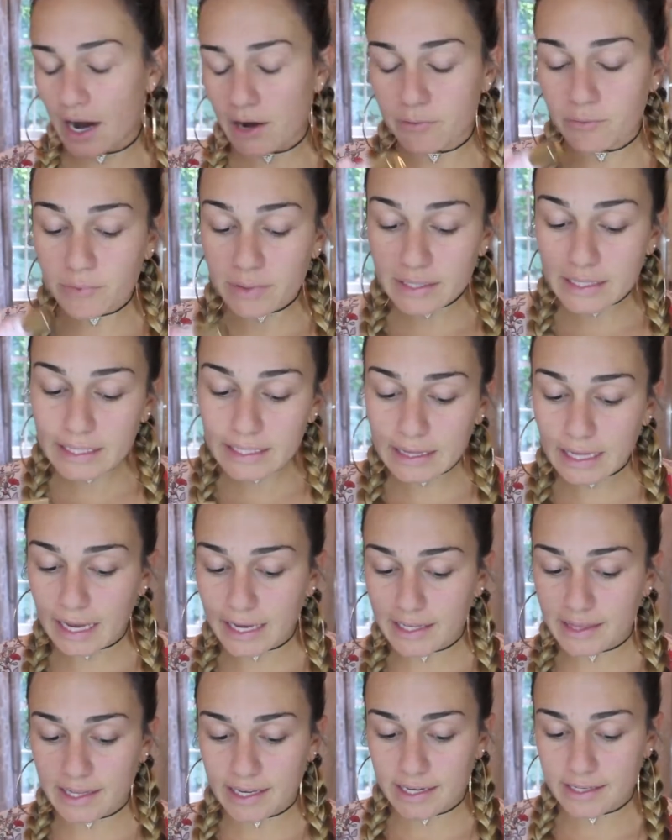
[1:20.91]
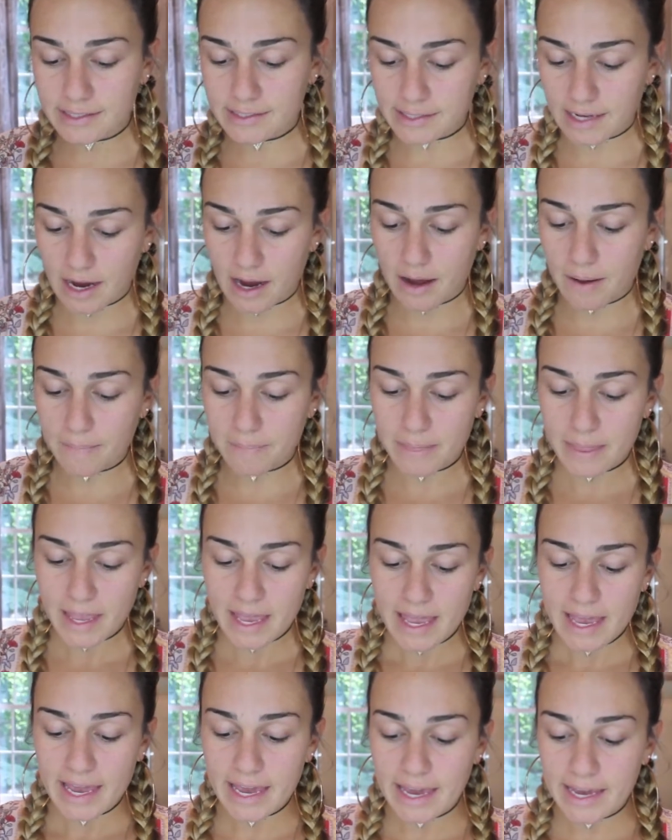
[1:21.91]
I really like this.
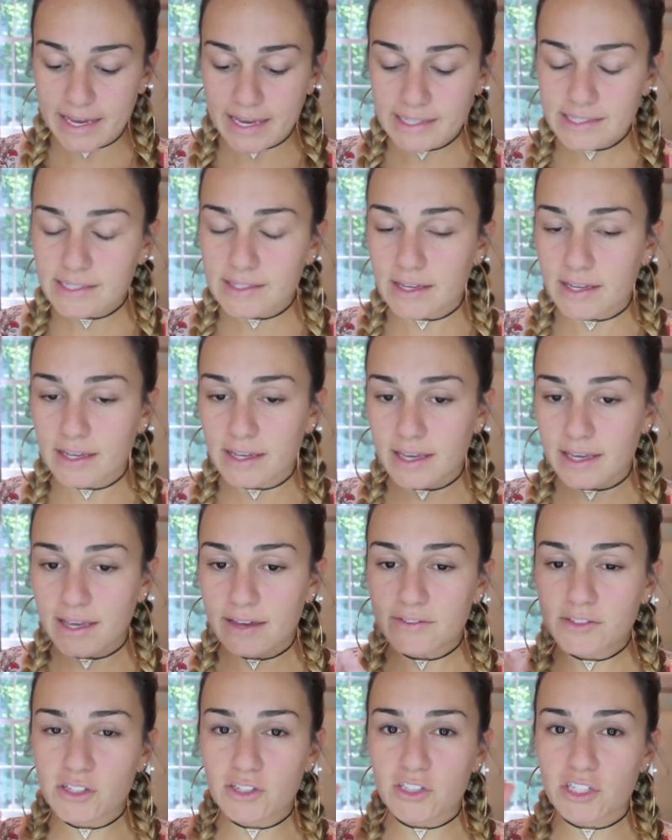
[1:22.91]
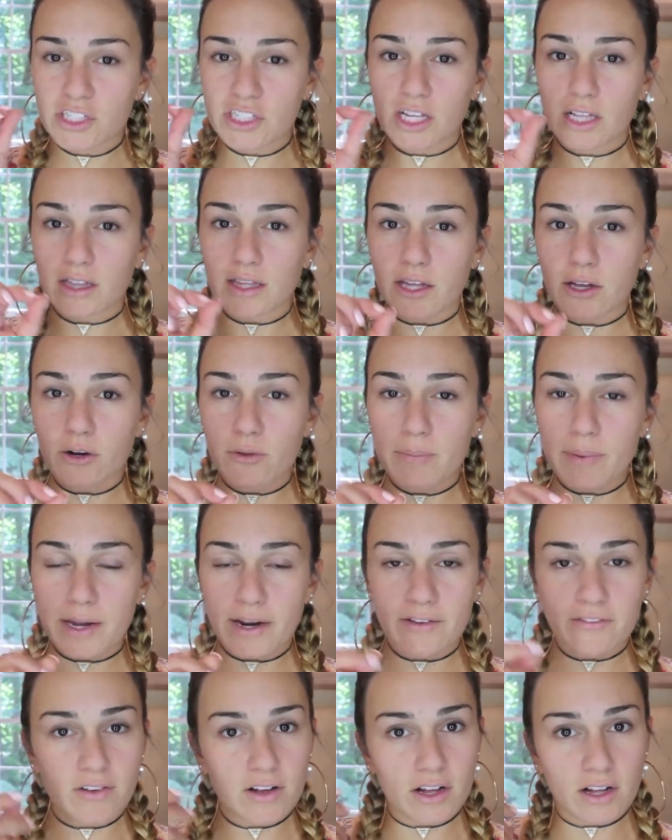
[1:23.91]
It gives you just a little bit
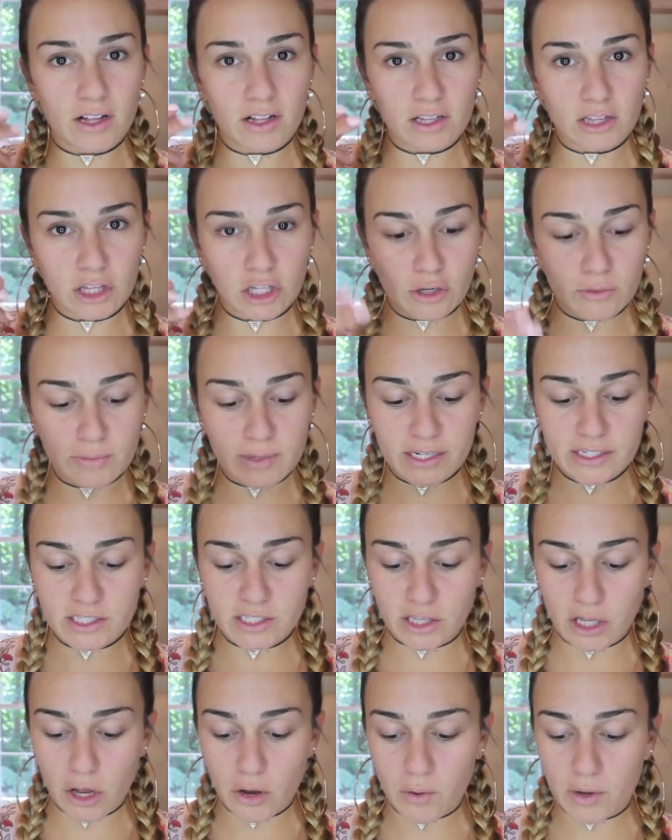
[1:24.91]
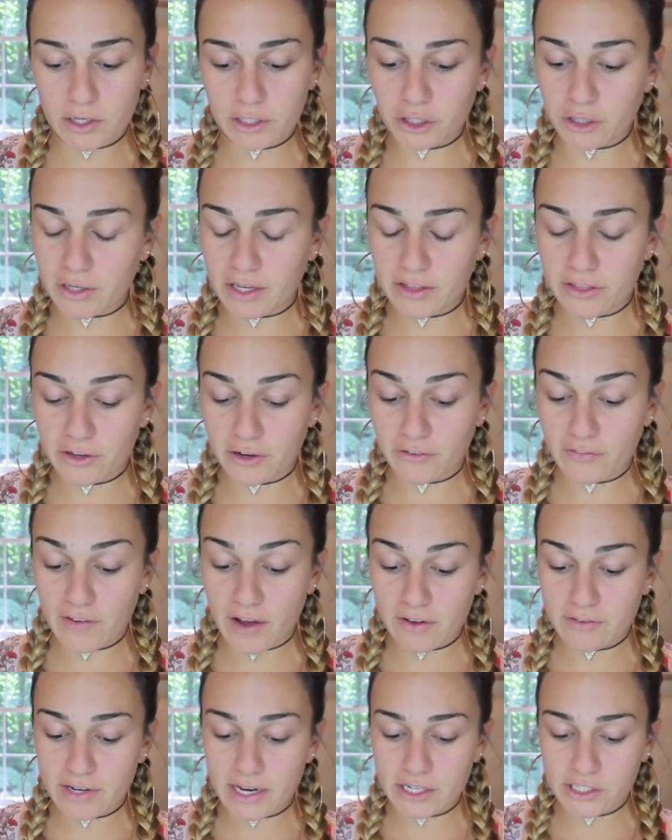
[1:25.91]
of a luminous glow underneath your
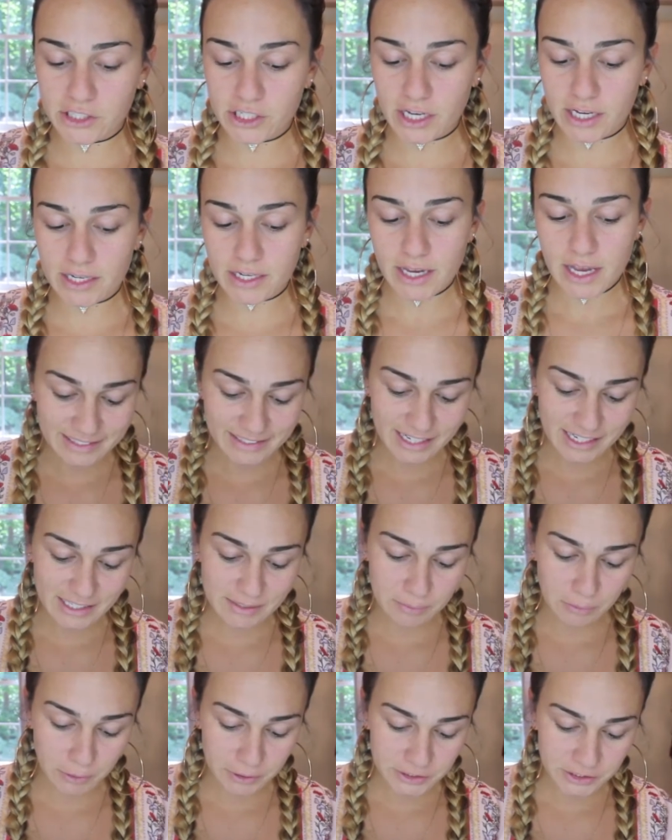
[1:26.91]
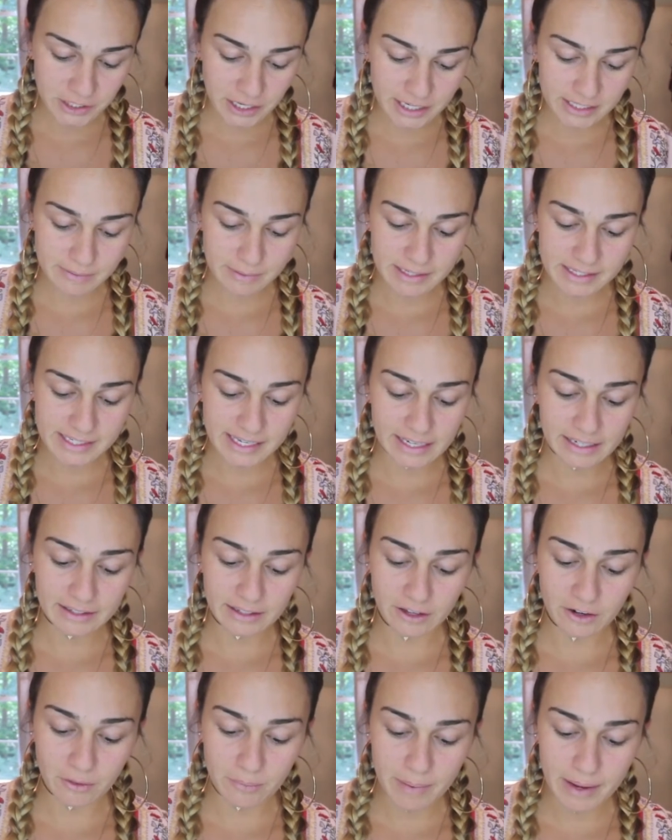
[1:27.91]
foundation. It does moisturize my skin a
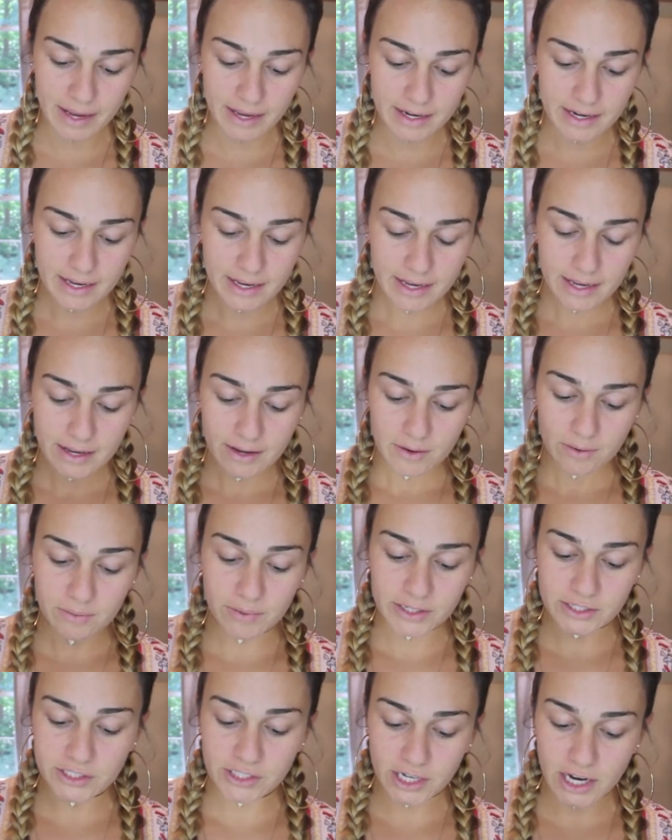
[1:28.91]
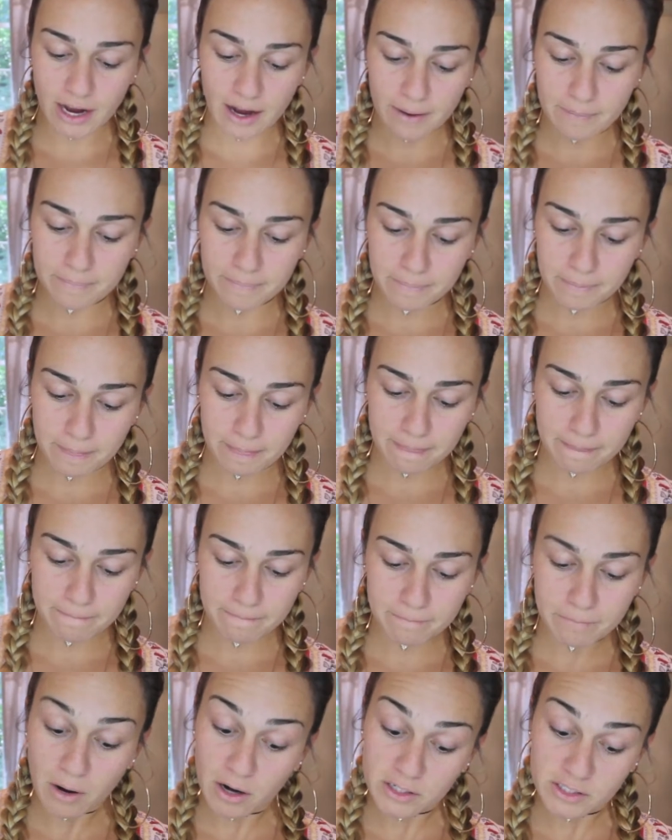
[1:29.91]
little bit, which
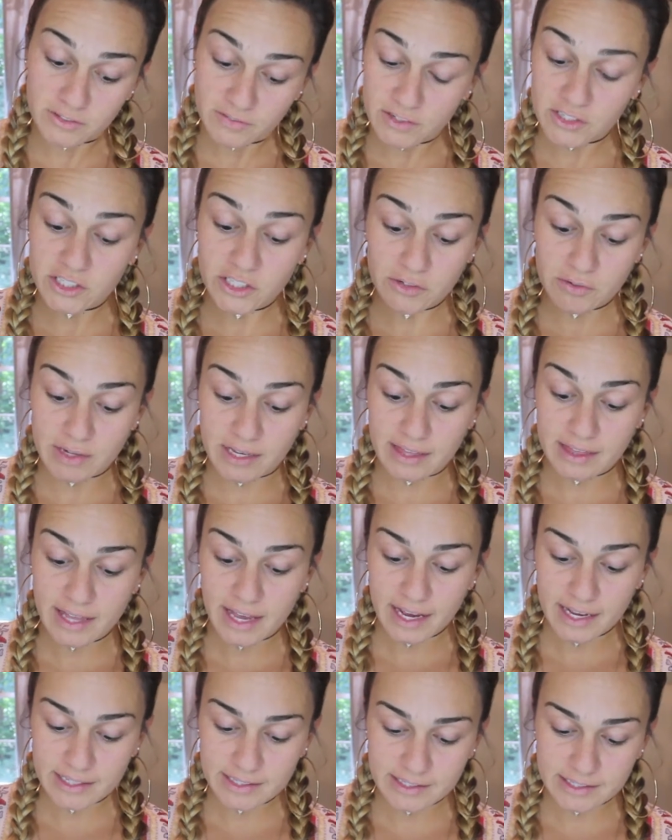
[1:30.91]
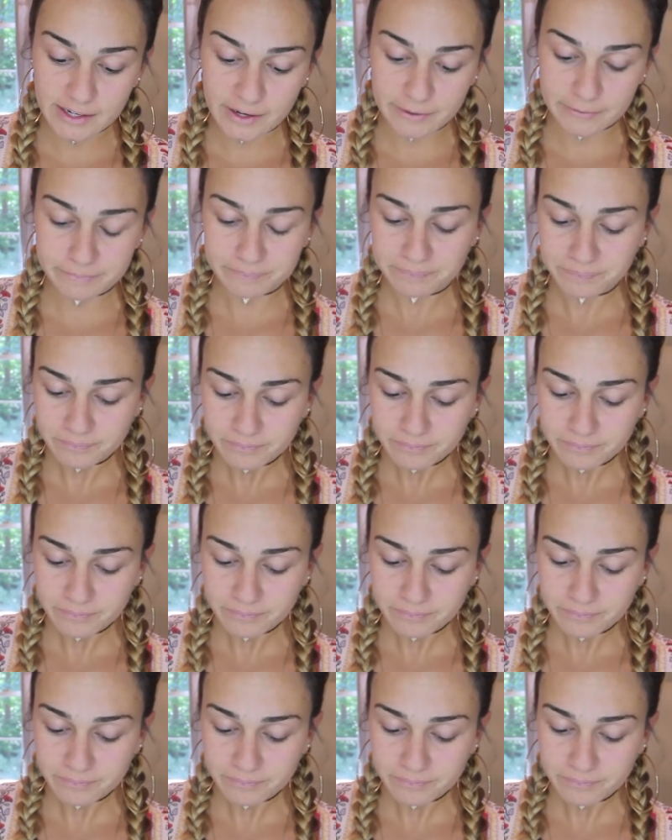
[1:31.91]
parts of it do need that, so